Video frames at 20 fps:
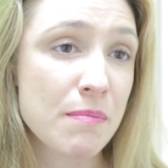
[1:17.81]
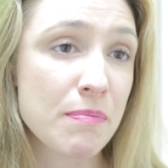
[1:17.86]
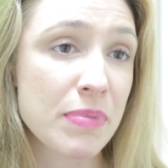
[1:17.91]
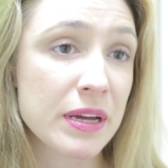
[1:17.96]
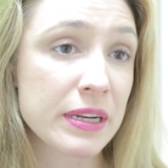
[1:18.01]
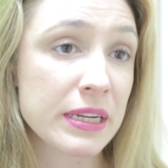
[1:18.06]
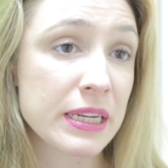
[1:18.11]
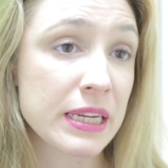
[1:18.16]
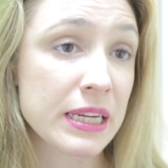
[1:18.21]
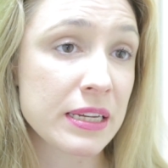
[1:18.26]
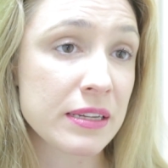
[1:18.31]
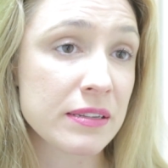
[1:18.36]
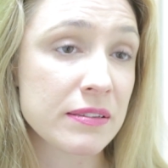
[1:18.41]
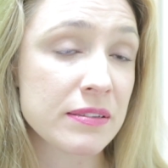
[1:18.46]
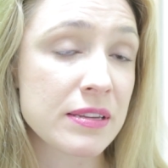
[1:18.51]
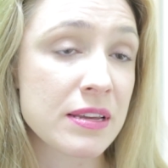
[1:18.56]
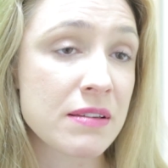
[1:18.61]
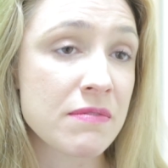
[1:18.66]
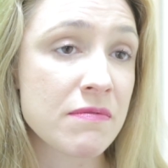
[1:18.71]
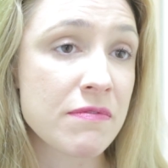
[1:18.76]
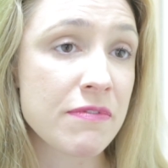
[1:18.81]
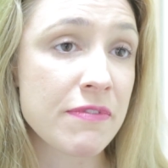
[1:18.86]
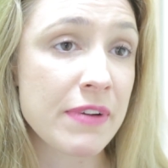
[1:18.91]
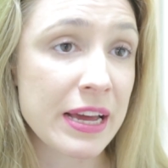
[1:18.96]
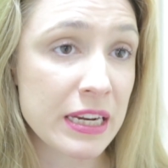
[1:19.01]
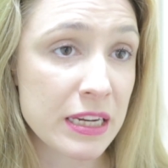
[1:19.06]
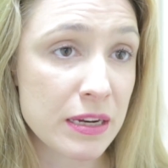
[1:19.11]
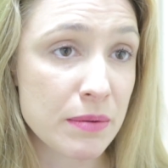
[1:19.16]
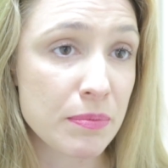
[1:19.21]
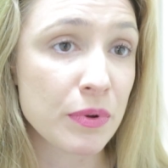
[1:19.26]
but it's
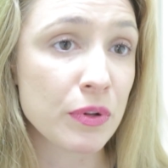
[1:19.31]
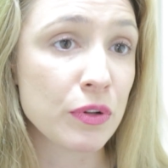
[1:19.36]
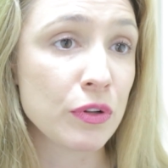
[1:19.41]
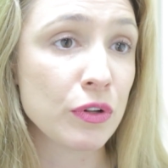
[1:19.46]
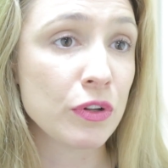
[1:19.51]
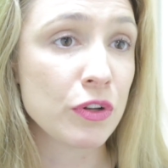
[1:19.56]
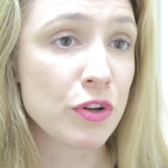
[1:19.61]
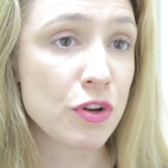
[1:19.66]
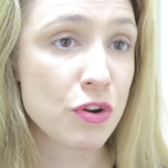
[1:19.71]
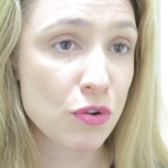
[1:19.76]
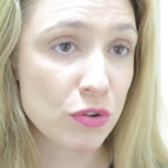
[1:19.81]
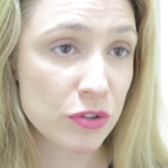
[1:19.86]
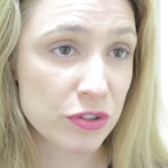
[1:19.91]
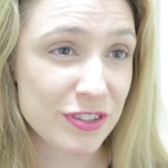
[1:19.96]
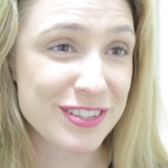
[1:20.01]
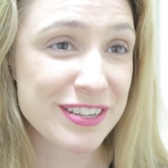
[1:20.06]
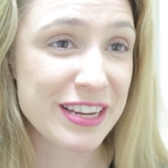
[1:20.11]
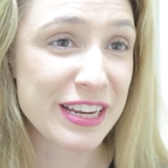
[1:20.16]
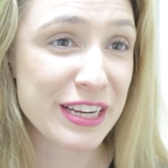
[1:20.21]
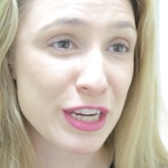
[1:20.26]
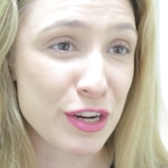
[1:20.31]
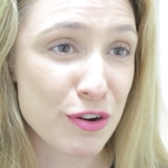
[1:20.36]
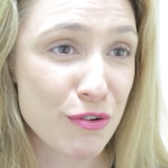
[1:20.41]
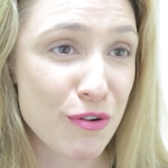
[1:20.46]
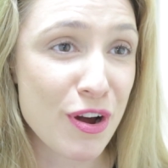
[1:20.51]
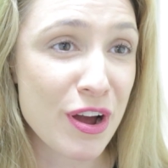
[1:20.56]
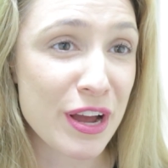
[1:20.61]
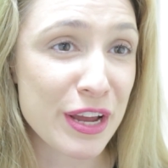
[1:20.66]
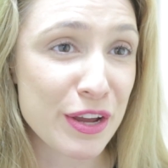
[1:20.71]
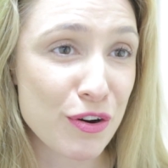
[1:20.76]
invaluable not to take
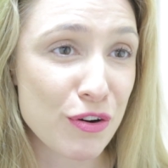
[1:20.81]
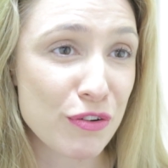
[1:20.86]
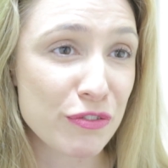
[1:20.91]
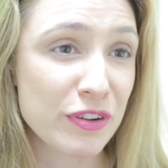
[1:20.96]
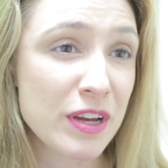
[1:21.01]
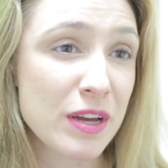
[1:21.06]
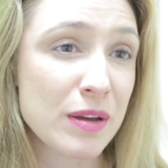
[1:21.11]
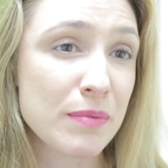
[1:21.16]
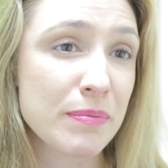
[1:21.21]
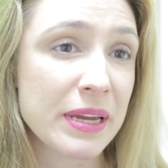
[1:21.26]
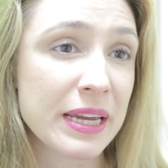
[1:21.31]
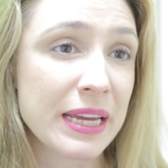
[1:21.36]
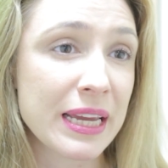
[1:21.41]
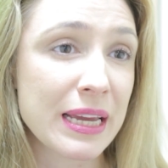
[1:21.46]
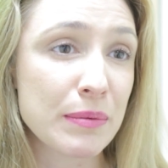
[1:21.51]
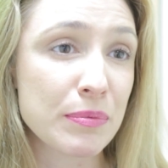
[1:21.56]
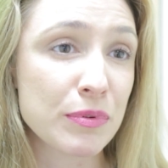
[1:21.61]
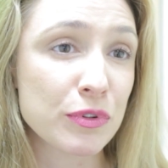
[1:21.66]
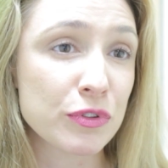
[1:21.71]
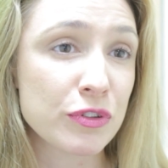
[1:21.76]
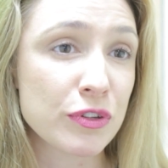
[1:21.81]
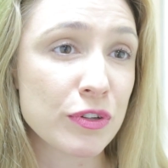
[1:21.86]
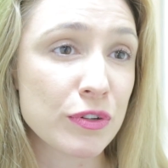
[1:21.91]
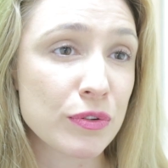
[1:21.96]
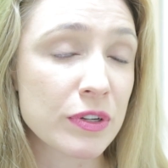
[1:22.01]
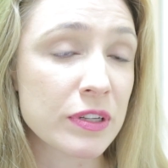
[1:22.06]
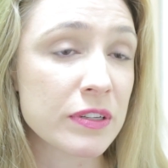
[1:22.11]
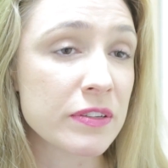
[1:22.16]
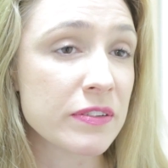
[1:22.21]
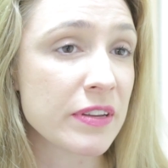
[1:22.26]
your eye off being able
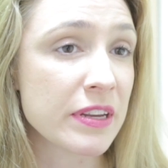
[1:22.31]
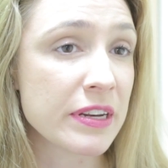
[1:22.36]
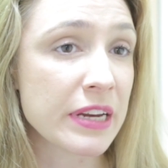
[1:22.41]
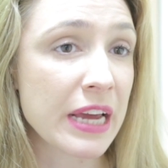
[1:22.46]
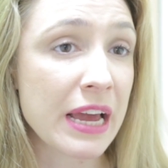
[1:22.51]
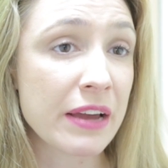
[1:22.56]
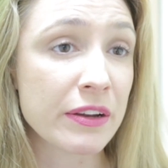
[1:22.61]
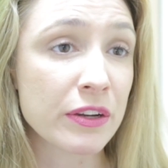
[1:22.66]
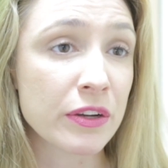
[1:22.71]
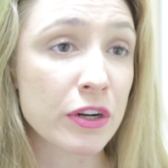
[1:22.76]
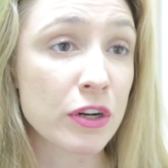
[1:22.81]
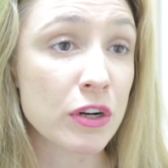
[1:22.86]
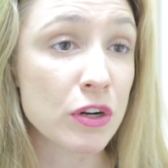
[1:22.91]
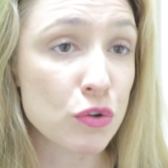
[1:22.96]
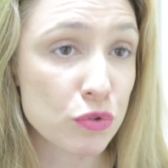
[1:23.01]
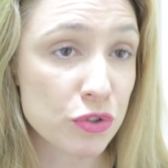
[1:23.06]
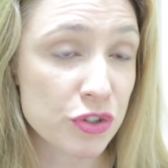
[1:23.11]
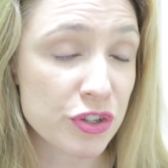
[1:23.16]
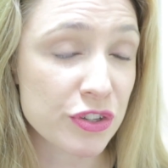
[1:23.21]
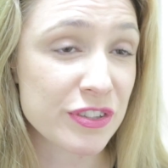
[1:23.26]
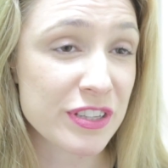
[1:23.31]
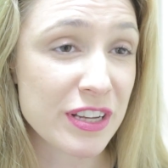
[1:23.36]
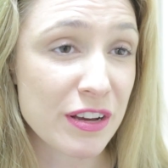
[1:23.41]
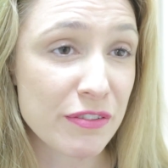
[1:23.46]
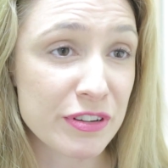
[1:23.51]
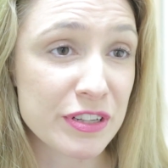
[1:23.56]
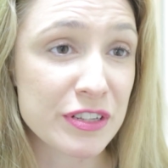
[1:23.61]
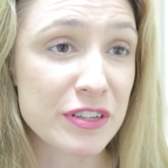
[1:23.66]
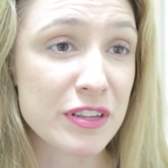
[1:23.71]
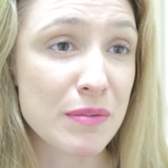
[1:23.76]
to consider how you're going to launch
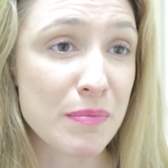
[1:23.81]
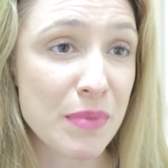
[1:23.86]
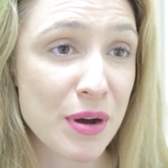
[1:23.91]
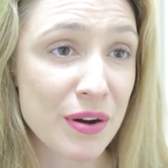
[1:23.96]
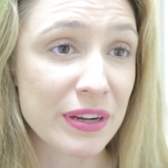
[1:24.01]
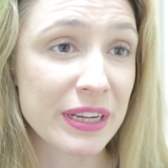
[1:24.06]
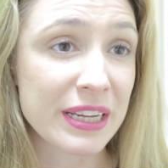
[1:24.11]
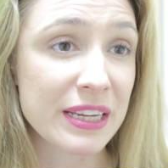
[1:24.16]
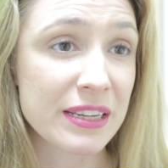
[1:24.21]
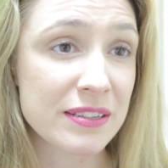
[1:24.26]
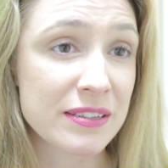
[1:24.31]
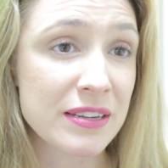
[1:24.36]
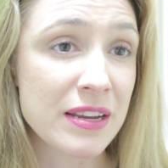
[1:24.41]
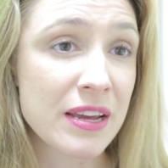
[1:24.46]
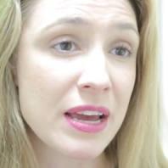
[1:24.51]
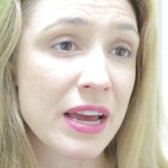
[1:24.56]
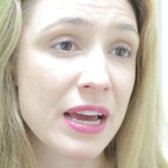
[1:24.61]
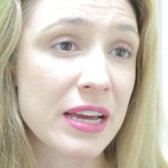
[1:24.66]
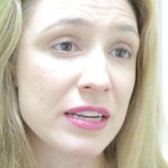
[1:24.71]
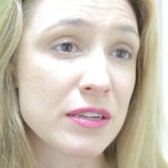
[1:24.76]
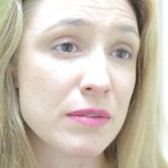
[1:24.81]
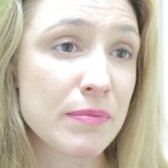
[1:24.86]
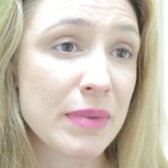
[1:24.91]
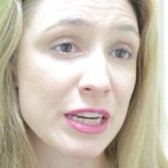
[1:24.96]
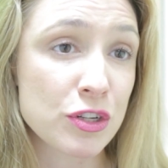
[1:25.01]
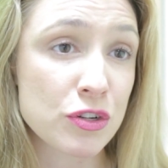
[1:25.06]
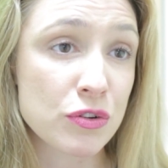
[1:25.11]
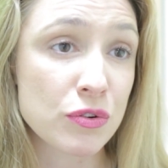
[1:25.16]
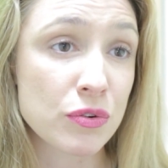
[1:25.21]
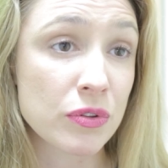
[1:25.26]
yourself into the market and to
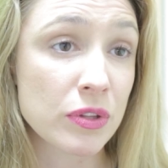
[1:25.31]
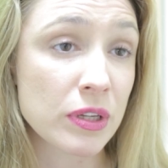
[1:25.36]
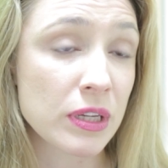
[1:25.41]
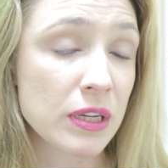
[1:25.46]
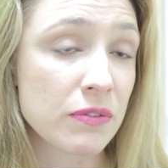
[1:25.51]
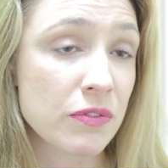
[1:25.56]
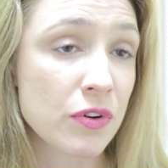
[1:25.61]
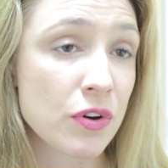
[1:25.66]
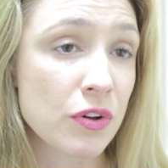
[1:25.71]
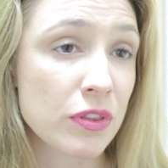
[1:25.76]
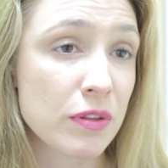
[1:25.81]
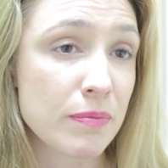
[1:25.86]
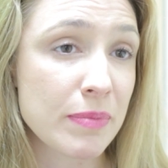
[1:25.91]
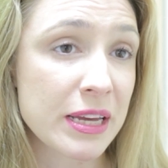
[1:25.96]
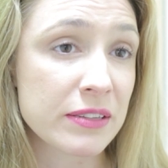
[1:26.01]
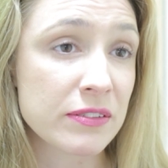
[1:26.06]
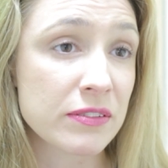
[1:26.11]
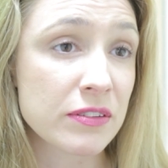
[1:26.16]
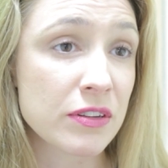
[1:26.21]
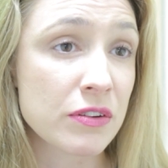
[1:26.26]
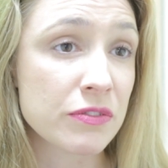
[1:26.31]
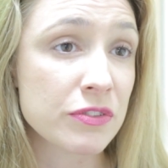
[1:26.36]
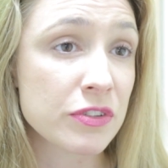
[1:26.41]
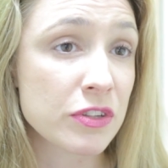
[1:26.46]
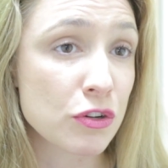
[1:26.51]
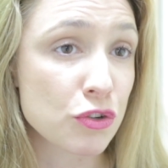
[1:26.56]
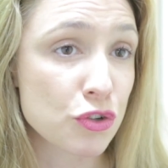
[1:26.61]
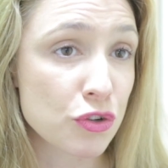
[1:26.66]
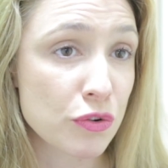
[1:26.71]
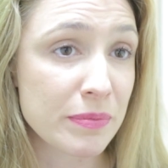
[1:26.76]
make sure that you've got the best sort of
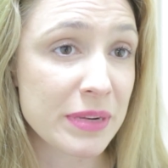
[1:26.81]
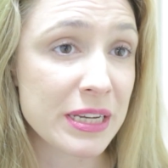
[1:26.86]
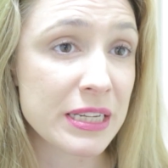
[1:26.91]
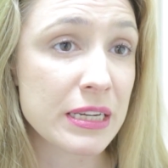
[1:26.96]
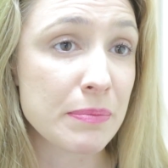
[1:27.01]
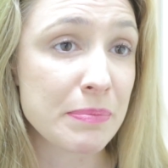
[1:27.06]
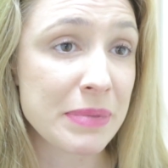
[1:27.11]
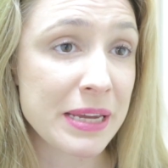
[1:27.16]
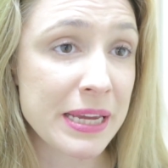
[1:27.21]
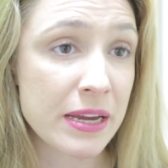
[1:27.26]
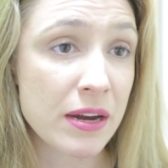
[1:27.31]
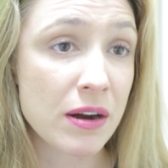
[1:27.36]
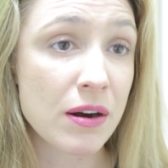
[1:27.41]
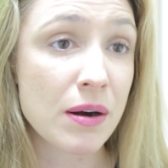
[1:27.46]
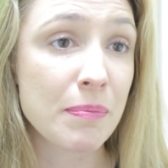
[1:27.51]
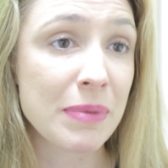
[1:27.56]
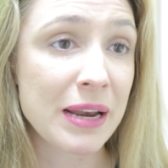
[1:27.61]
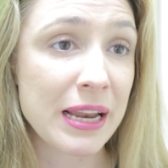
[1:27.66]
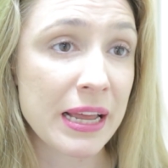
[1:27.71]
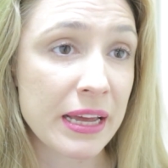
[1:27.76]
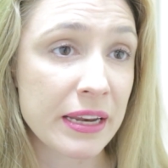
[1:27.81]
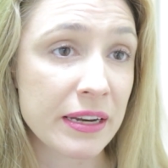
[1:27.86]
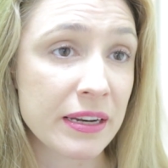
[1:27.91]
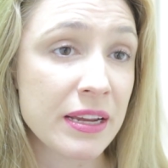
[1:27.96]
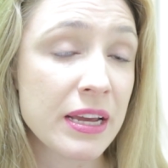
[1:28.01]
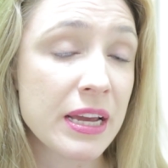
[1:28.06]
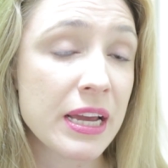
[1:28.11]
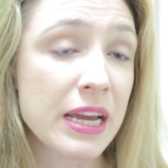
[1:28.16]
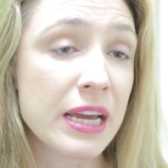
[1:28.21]
social media PR plan